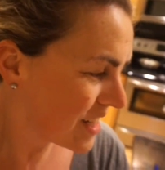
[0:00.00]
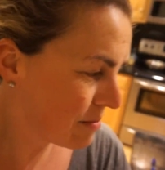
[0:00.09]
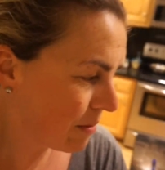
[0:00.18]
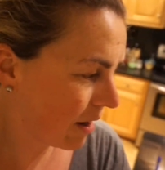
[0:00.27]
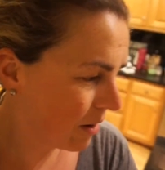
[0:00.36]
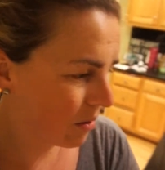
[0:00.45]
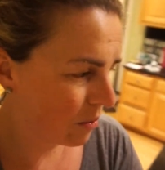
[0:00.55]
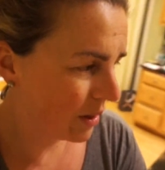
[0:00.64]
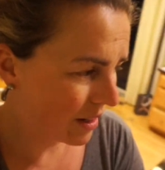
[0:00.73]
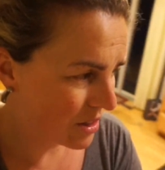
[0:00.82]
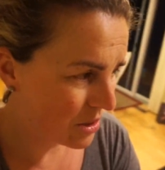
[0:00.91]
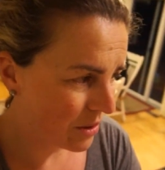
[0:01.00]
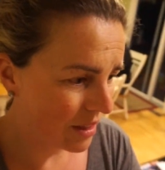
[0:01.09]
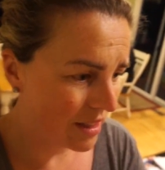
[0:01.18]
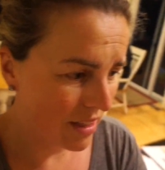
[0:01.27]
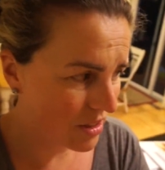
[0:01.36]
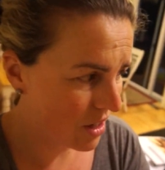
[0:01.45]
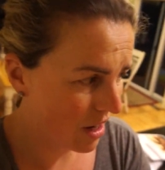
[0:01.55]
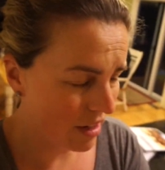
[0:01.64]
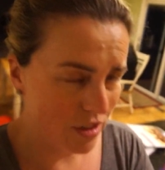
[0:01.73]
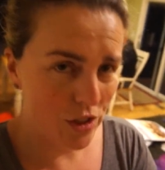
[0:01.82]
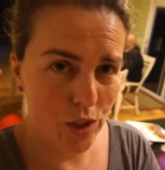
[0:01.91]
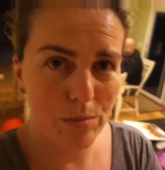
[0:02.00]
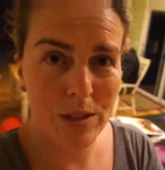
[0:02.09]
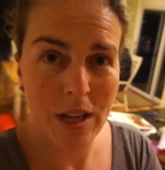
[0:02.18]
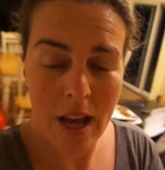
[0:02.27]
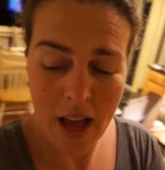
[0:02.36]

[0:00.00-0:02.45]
Tomorrow we are doing these costumes